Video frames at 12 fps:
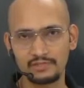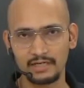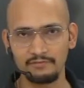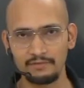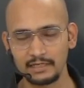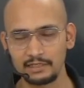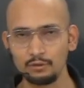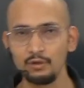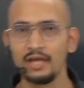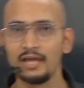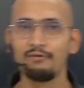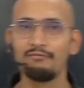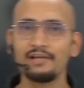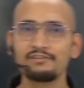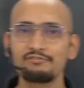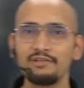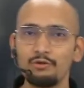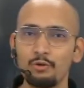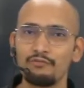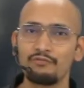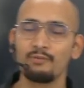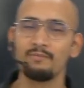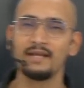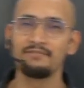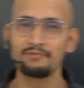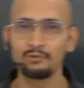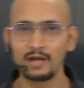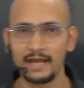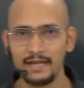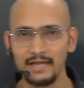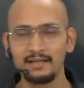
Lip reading: effective? Once we go from left to right,